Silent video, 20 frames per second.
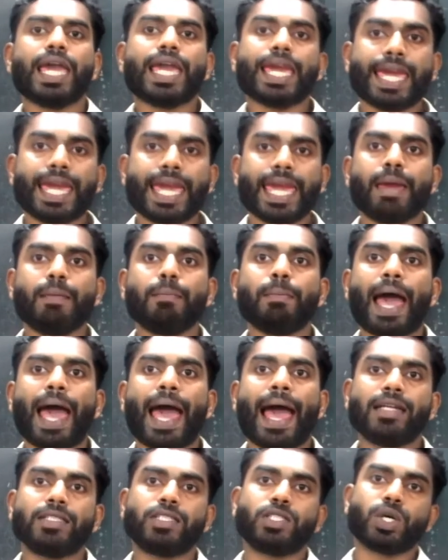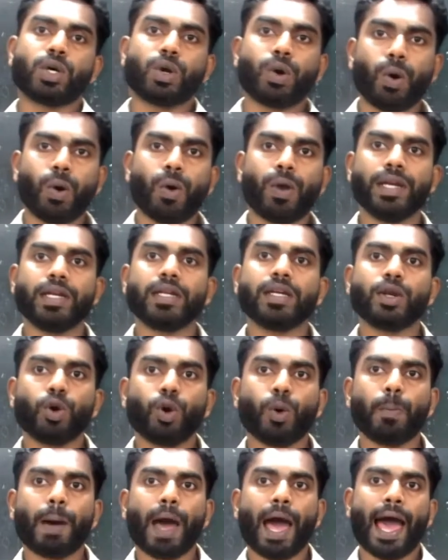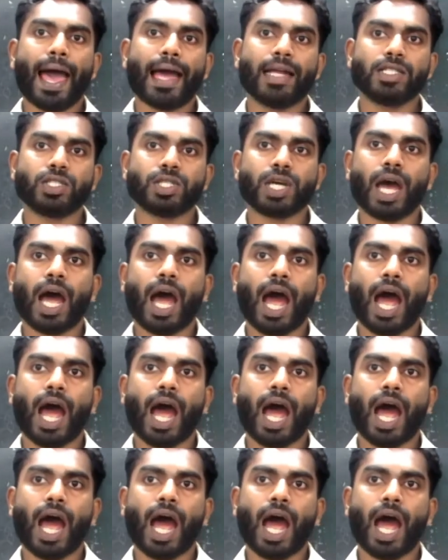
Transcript: heme and chlorine group and